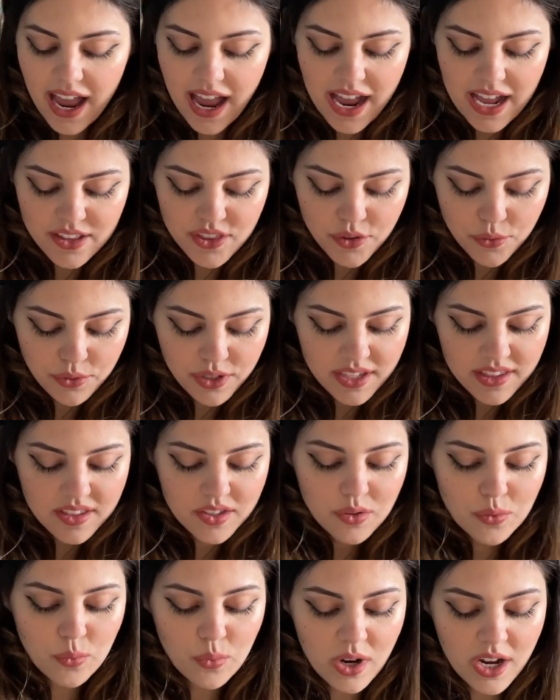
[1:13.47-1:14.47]
and the
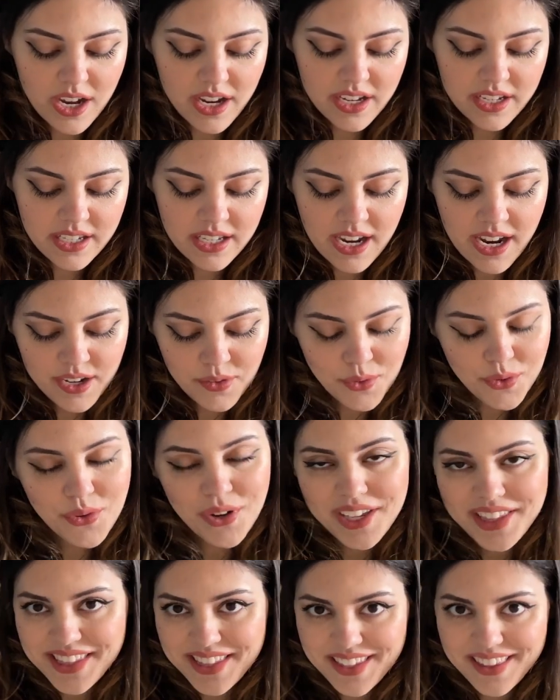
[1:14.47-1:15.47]
reason why I
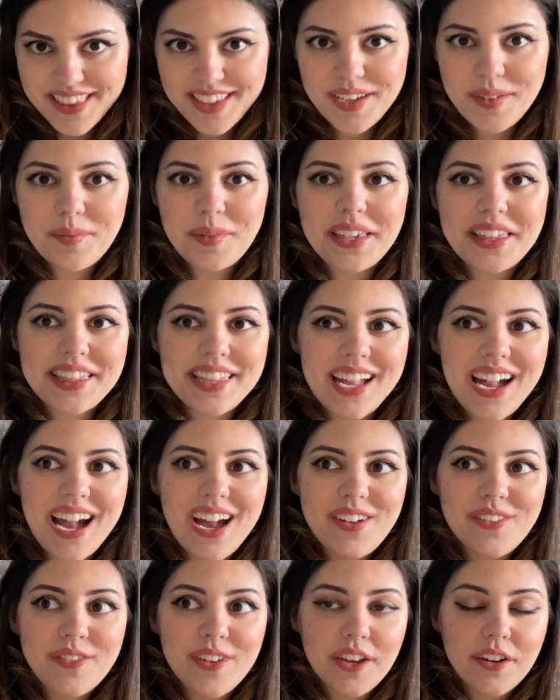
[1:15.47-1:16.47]
requested them is
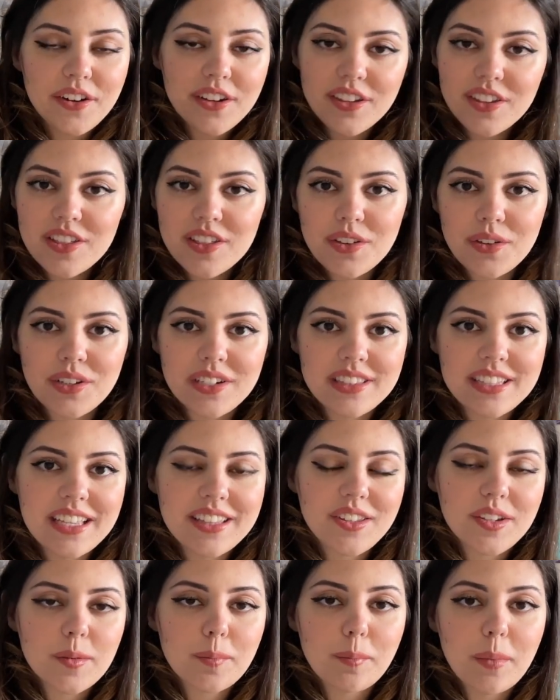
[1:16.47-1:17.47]
that very soon at the
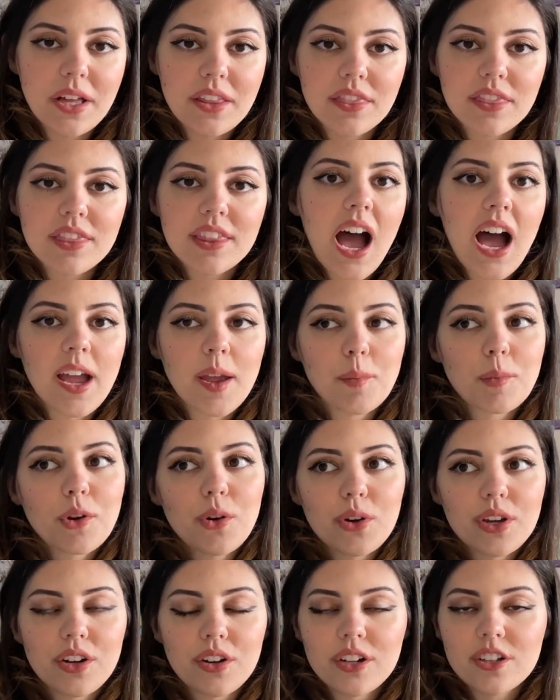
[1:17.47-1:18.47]
end of the month I am
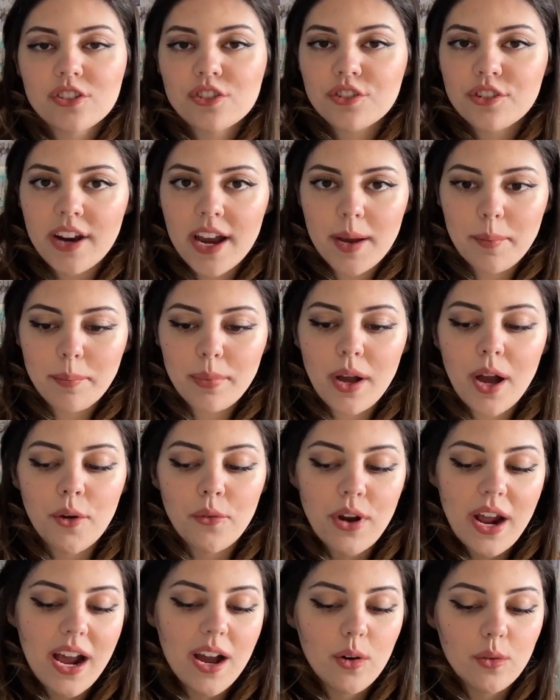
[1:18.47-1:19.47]
going on a trip
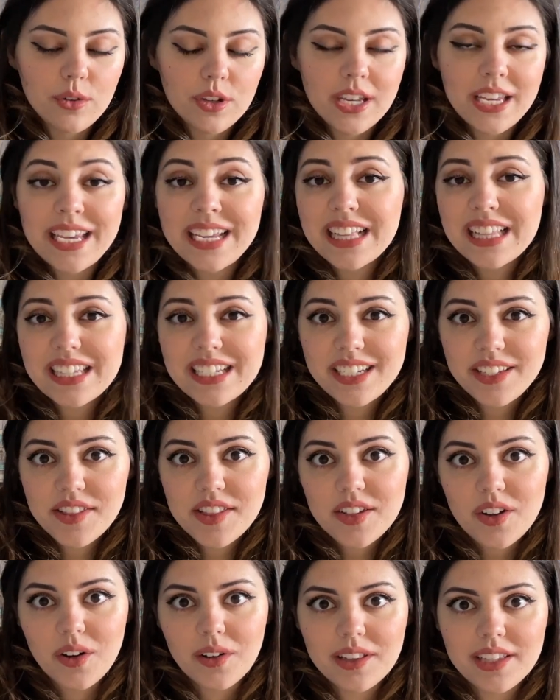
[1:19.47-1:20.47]
around England and
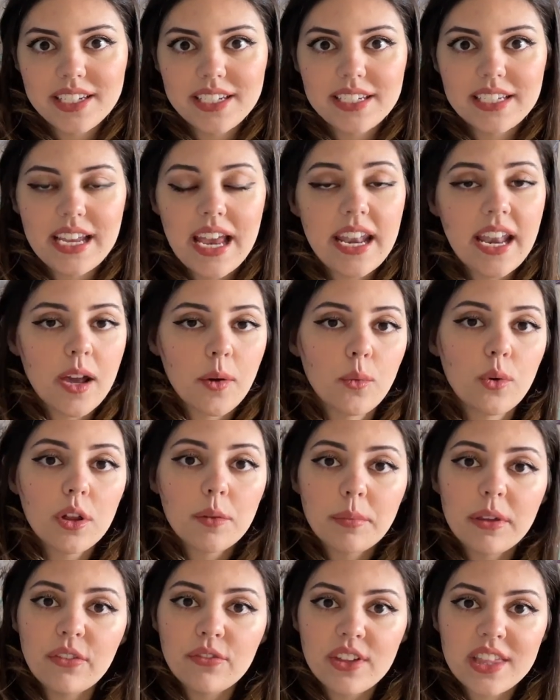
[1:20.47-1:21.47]
Scotland, and I will
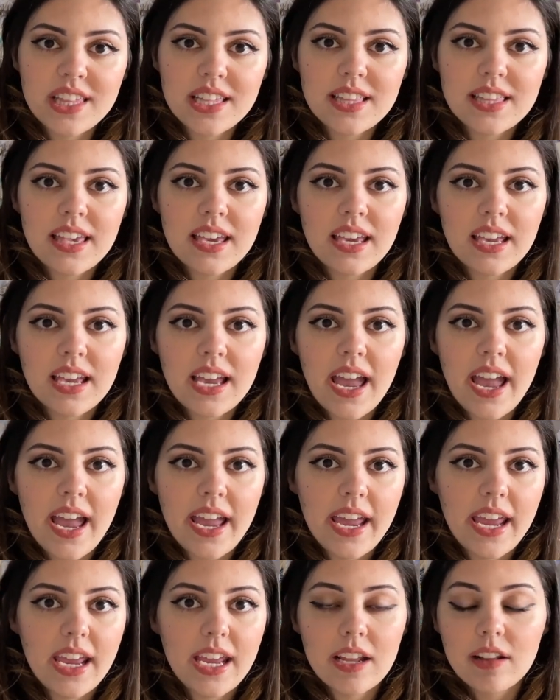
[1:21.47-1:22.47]
be visiting
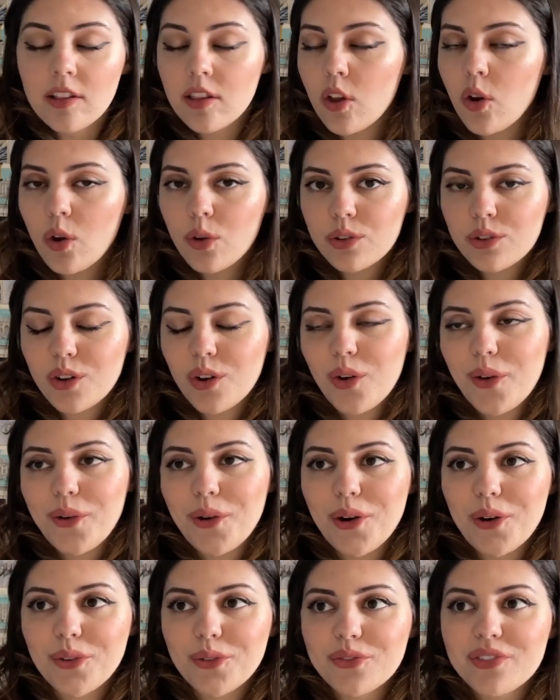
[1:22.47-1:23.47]
a lot
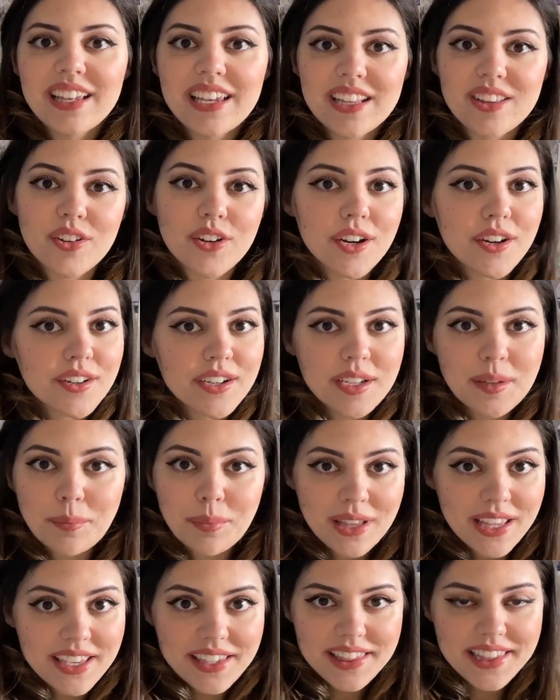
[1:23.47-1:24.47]
of literary
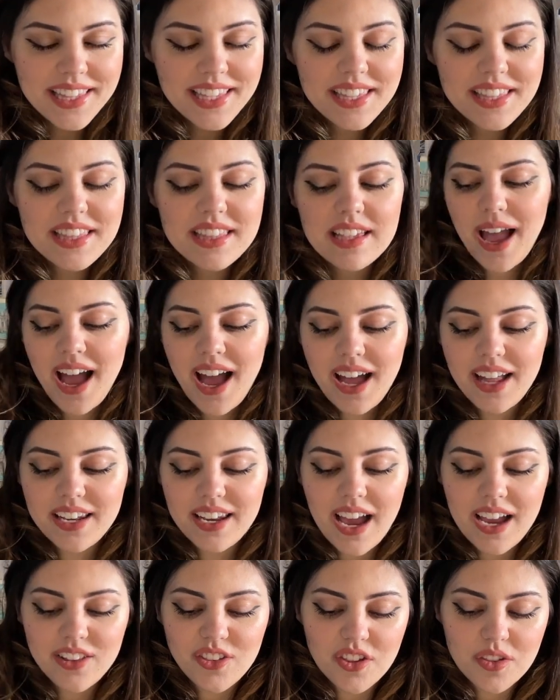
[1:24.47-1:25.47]
places, and
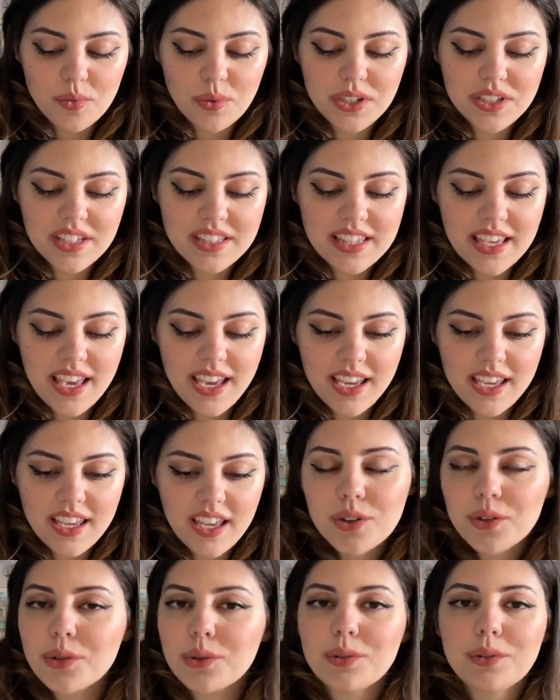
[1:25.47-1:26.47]
I just wanted to take
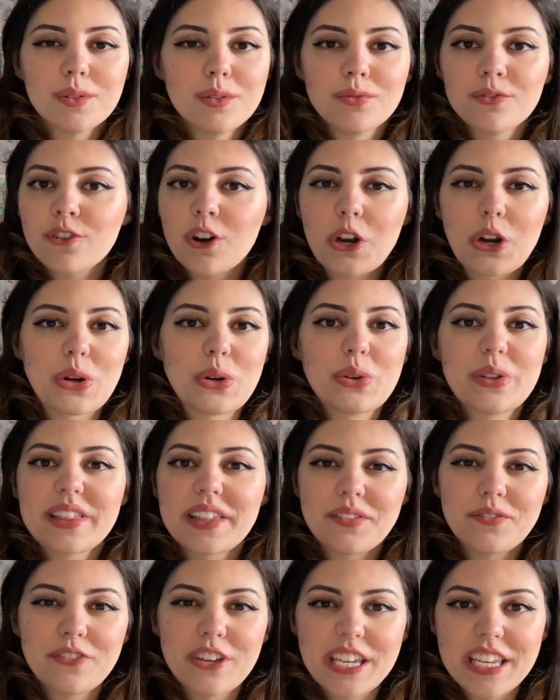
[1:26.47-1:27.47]
cool photos
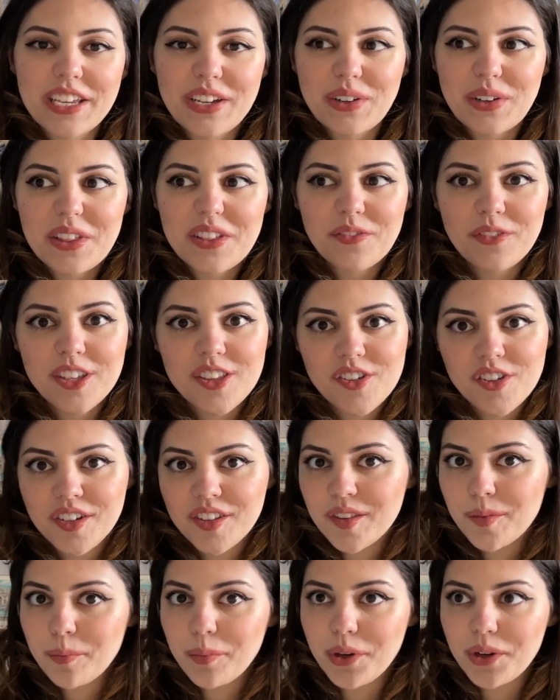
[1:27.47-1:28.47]
and videos featuring
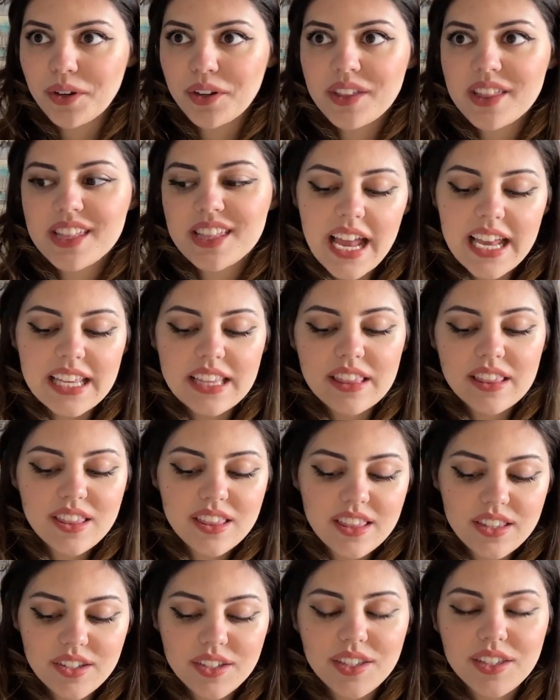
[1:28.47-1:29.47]
the books in
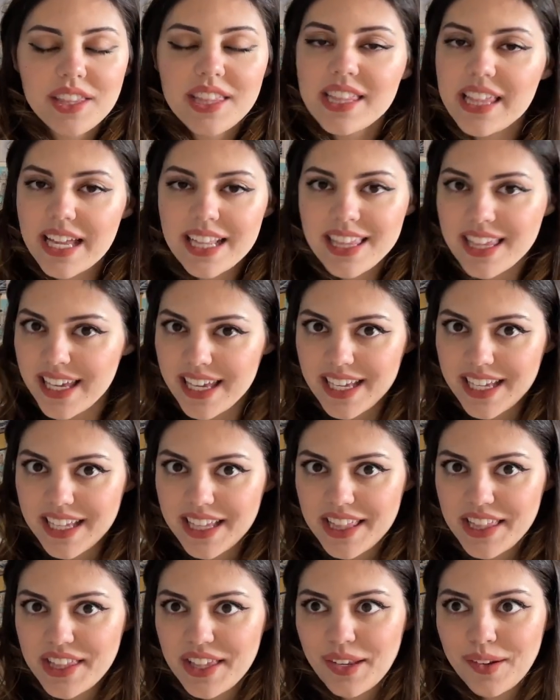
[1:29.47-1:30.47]
the
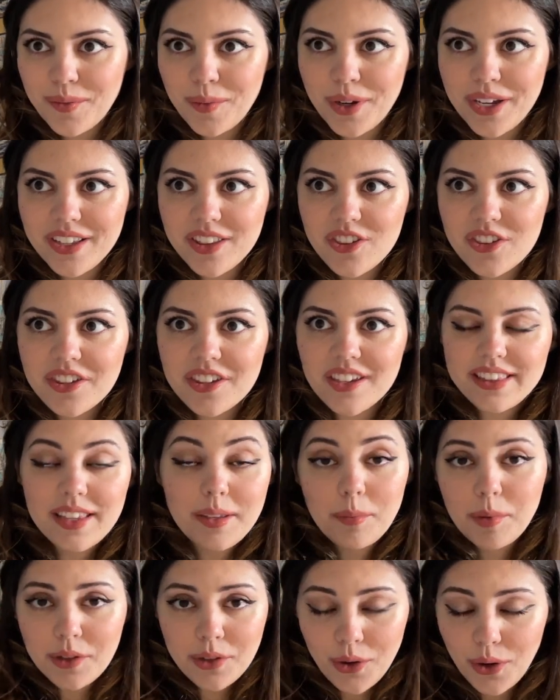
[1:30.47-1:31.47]
settings in which they
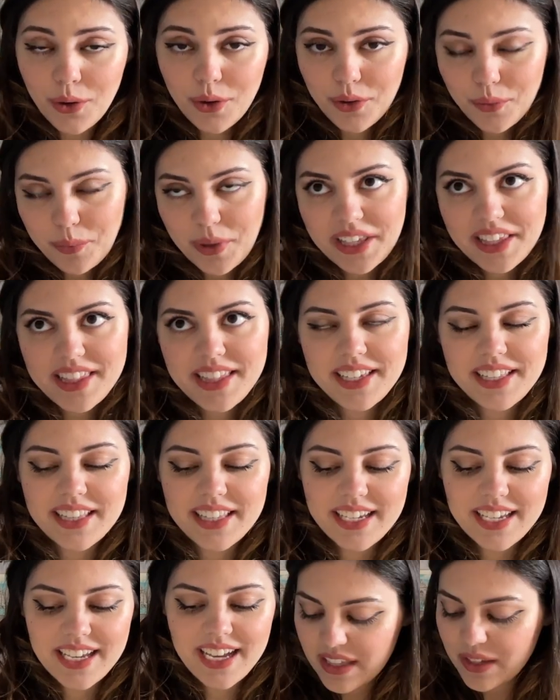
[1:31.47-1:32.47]
belong,
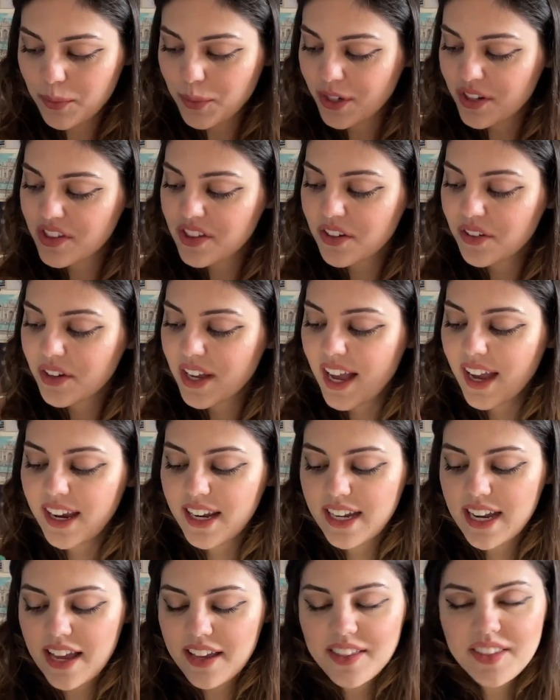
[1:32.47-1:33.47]
basically. They were so
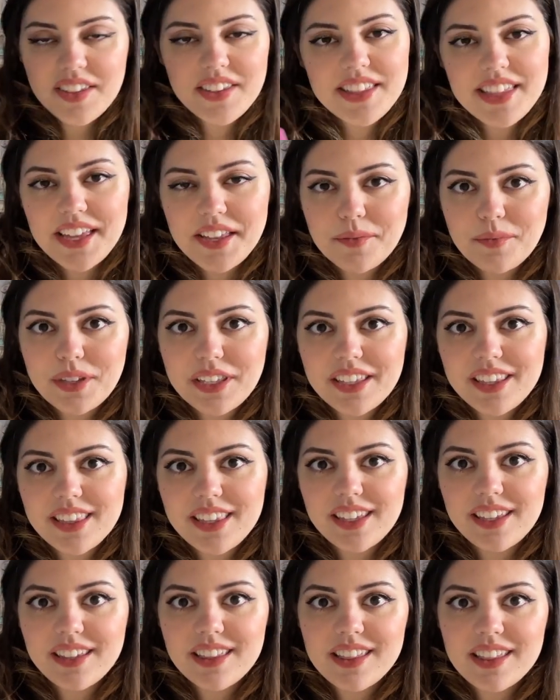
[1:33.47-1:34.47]
kind as to send me
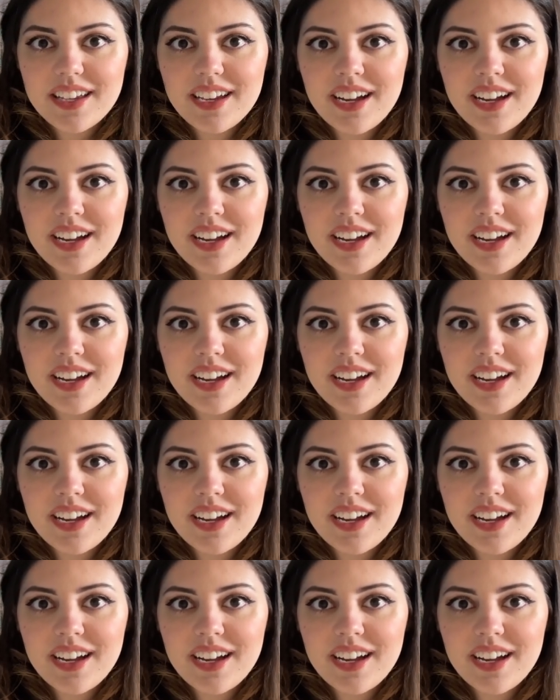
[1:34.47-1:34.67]
these